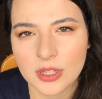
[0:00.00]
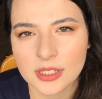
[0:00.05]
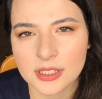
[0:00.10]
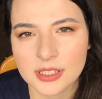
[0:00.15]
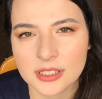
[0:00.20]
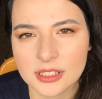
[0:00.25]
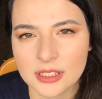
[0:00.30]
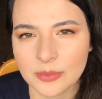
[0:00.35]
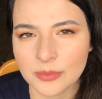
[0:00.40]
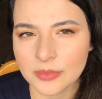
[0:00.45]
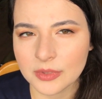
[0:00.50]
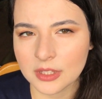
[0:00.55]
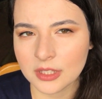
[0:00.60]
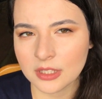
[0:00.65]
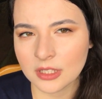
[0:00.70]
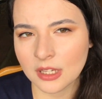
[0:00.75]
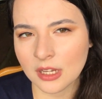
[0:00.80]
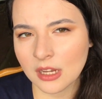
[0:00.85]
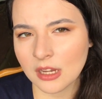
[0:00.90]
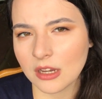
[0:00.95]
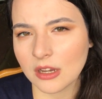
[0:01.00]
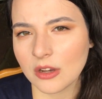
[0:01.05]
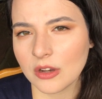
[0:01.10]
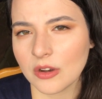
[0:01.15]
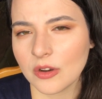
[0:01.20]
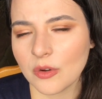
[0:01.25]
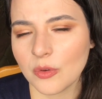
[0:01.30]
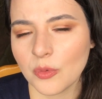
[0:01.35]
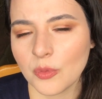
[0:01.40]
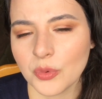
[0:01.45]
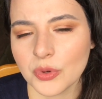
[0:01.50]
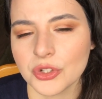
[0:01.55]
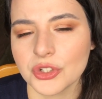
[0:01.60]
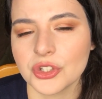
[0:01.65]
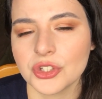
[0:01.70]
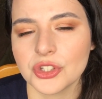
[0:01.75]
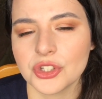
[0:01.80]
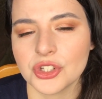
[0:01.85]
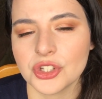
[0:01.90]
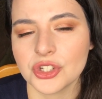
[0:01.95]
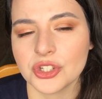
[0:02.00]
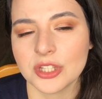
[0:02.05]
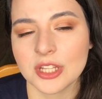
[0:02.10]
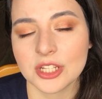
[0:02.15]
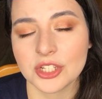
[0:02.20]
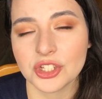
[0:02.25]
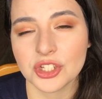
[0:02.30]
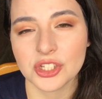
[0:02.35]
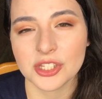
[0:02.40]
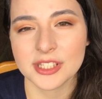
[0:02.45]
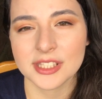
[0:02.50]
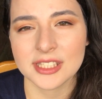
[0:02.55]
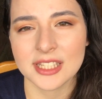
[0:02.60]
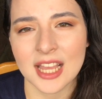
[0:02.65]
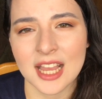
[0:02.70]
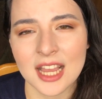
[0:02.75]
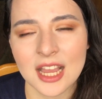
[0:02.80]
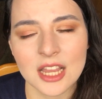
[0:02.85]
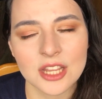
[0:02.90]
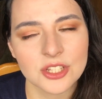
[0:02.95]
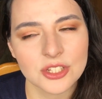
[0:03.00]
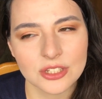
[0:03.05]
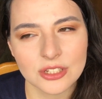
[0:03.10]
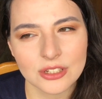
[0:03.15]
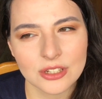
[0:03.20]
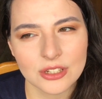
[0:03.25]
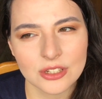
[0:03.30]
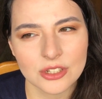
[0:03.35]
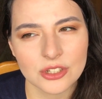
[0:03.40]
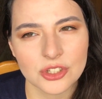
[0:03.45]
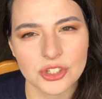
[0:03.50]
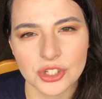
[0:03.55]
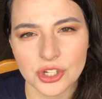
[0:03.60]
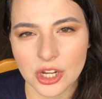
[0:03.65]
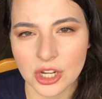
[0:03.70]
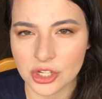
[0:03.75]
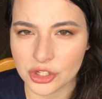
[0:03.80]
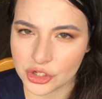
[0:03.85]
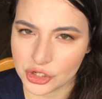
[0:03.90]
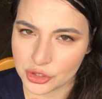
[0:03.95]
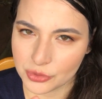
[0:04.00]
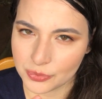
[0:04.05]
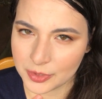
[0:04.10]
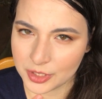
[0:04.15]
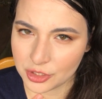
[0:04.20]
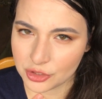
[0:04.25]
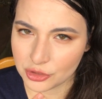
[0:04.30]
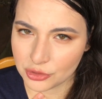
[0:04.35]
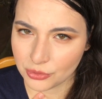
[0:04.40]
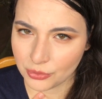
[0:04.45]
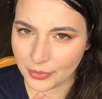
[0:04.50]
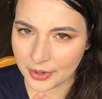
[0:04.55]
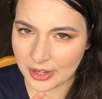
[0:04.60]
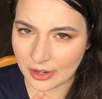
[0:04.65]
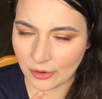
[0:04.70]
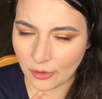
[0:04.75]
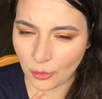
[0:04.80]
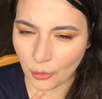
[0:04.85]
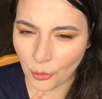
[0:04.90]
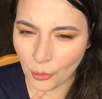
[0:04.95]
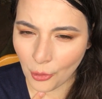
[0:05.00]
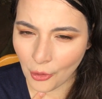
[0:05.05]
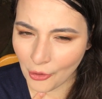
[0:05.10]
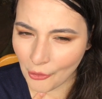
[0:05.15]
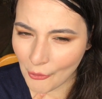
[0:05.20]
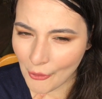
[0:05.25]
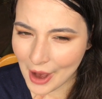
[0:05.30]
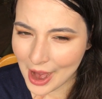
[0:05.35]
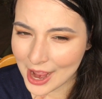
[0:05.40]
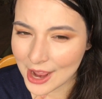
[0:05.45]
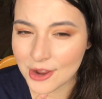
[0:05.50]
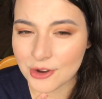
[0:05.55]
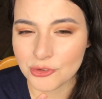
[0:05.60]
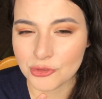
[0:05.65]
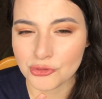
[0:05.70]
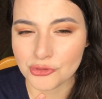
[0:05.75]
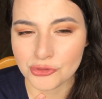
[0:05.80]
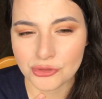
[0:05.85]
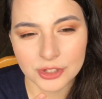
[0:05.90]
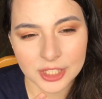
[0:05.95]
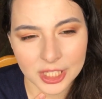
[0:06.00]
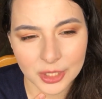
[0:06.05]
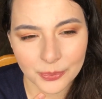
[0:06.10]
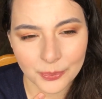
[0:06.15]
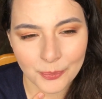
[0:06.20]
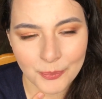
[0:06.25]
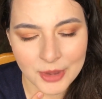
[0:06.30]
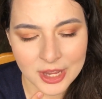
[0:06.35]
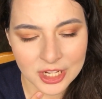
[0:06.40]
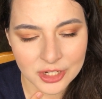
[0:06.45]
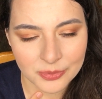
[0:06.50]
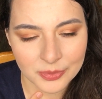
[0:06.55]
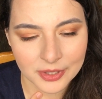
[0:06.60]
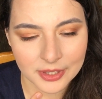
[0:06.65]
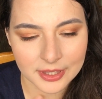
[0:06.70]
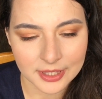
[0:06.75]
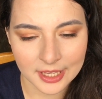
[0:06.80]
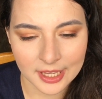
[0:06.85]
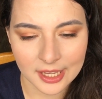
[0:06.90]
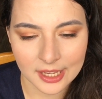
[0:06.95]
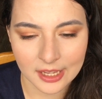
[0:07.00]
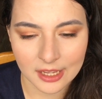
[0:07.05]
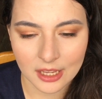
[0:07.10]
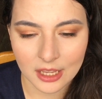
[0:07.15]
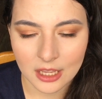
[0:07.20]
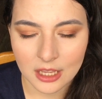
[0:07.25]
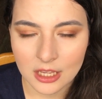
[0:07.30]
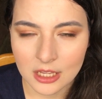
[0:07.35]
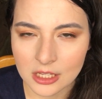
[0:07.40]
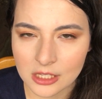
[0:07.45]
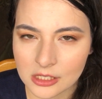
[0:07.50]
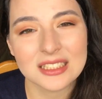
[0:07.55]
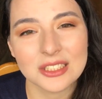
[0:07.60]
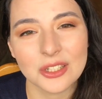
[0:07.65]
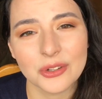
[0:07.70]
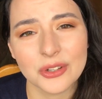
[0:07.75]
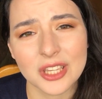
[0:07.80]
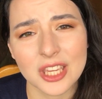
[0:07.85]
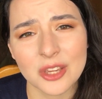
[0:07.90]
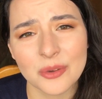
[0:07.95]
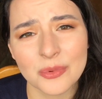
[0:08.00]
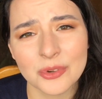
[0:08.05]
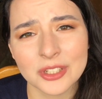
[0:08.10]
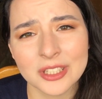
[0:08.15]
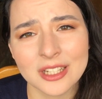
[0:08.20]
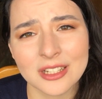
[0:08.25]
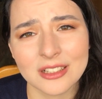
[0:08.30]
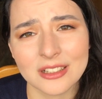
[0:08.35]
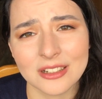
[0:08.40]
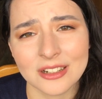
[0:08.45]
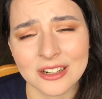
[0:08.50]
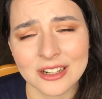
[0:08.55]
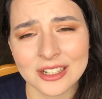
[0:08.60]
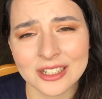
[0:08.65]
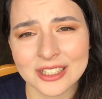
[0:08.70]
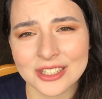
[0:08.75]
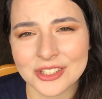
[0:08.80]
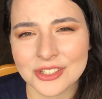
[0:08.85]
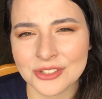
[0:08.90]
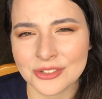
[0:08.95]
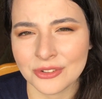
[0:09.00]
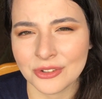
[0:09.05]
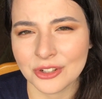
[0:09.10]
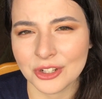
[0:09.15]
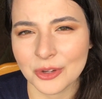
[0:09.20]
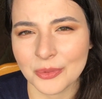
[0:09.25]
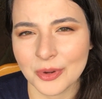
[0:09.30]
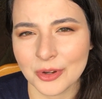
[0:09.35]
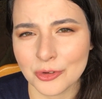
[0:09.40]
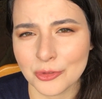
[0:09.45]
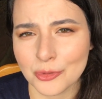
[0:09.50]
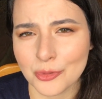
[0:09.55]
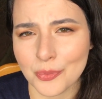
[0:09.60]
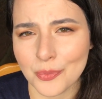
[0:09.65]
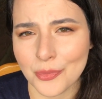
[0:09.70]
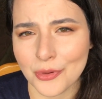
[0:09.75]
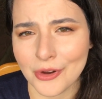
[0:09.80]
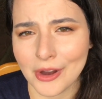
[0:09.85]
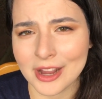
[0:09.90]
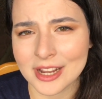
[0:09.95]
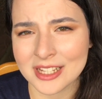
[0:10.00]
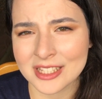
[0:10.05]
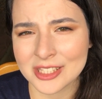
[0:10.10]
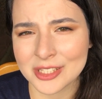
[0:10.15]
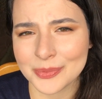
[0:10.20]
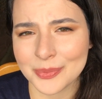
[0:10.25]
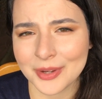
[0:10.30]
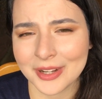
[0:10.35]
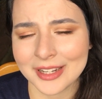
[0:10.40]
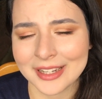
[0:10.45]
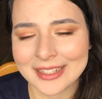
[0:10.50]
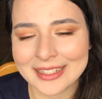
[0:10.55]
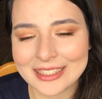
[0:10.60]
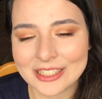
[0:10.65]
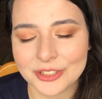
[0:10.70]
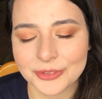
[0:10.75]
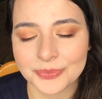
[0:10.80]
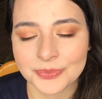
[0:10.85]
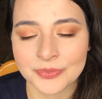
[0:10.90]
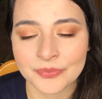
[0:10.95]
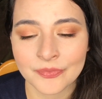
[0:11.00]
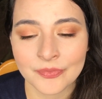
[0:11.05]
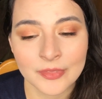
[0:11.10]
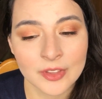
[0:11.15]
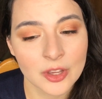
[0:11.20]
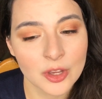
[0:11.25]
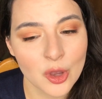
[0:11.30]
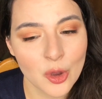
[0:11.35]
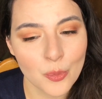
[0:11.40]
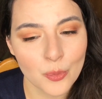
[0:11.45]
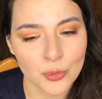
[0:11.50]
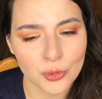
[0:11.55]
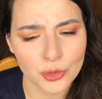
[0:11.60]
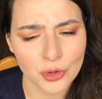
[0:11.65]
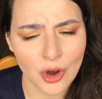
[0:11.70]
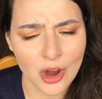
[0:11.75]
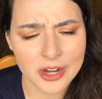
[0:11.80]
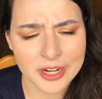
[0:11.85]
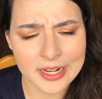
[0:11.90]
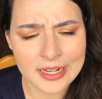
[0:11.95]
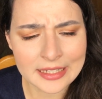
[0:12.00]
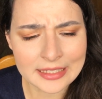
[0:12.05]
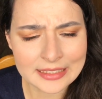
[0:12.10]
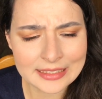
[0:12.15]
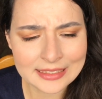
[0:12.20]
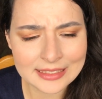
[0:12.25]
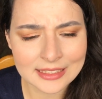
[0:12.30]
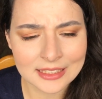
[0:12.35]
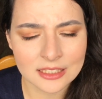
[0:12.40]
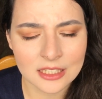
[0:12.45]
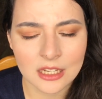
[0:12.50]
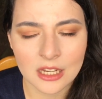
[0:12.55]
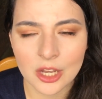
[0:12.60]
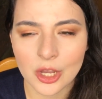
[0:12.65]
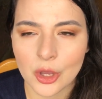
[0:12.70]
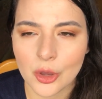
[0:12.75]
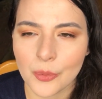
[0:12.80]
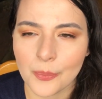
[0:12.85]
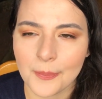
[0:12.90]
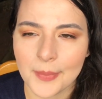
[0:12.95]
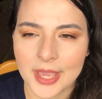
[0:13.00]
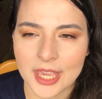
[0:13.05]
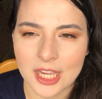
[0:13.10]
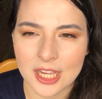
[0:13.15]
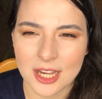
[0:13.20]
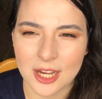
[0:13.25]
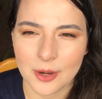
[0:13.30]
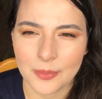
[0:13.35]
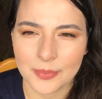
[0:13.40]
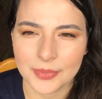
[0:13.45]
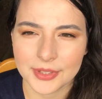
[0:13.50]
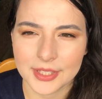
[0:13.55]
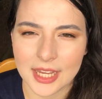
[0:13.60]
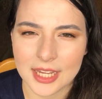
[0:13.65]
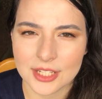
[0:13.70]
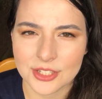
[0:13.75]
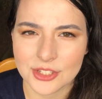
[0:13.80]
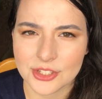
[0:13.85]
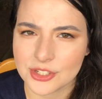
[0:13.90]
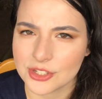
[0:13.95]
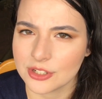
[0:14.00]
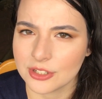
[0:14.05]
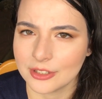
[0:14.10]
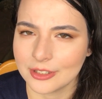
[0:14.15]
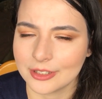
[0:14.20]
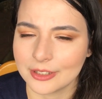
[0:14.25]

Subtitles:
something that she said touched me to my core and really made me think. So Kimberly Clark talked about Pride-inspired products, makeup that